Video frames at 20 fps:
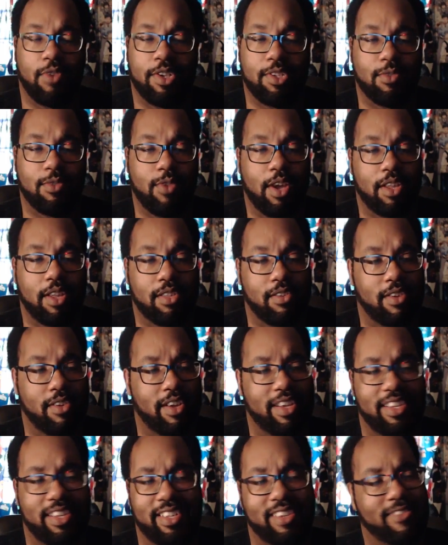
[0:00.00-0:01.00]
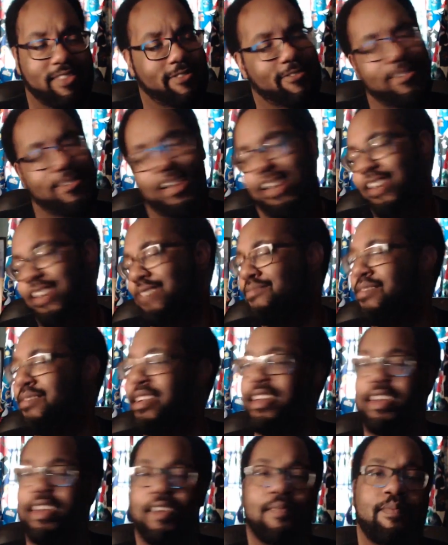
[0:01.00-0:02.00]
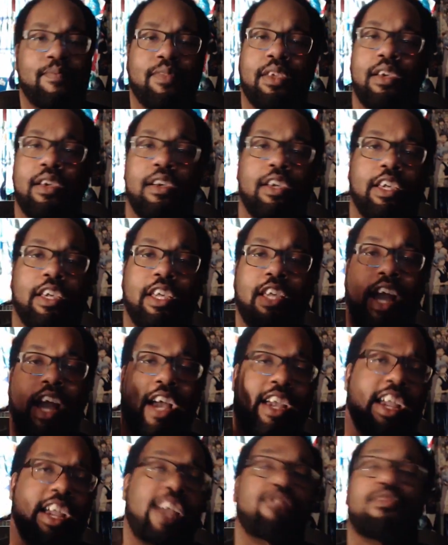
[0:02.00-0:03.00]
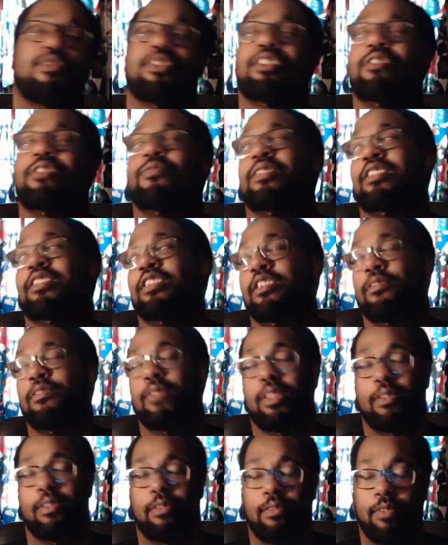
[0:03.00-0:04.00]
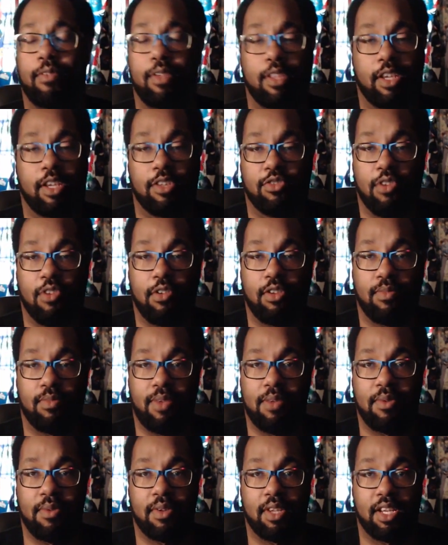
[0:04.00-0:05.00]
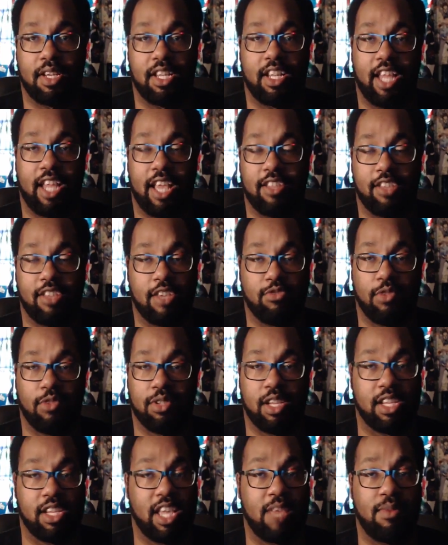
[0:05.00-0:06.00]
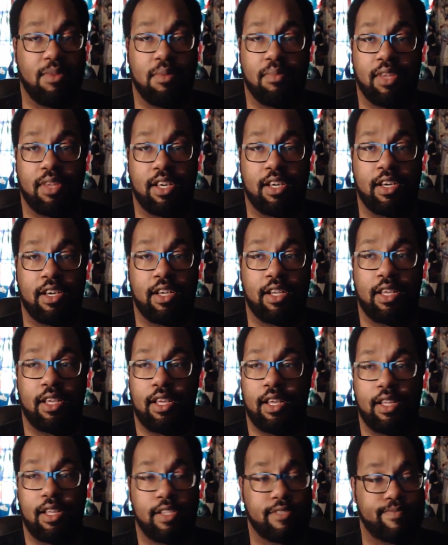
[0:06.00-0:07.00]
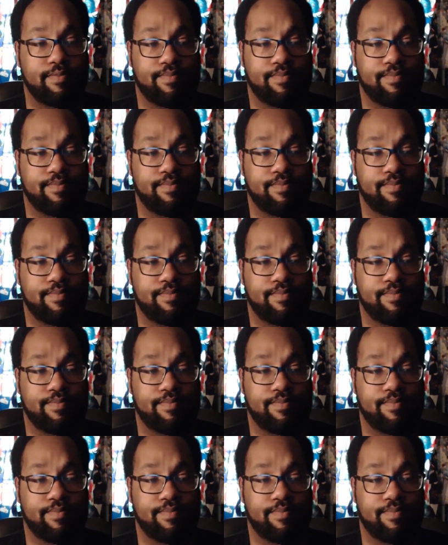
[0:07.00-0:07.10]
to just resurrect her, and fuck, man. And you got Hendrickson with controlling people that drunk the demon blood.